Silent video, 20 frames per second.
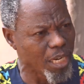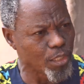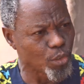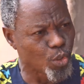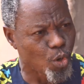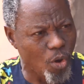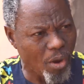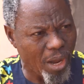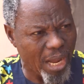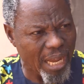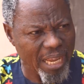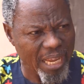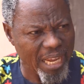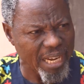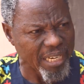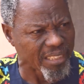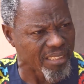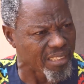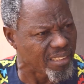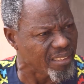can go
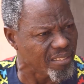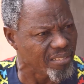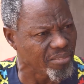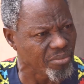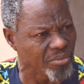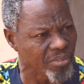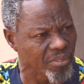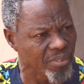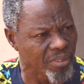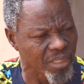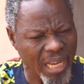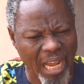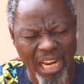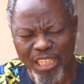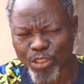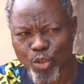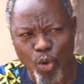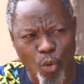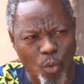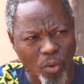ahead
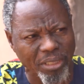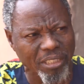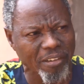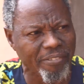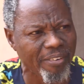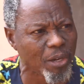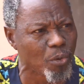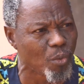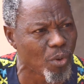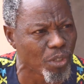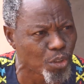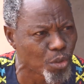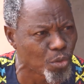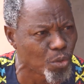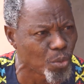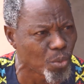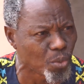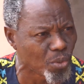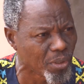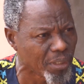and do whatever you want to
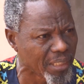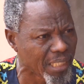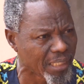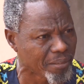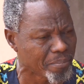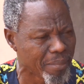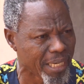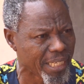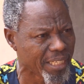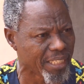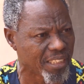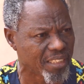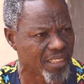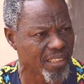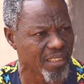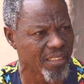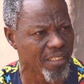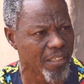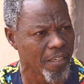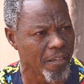do with that
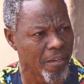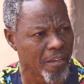marriage.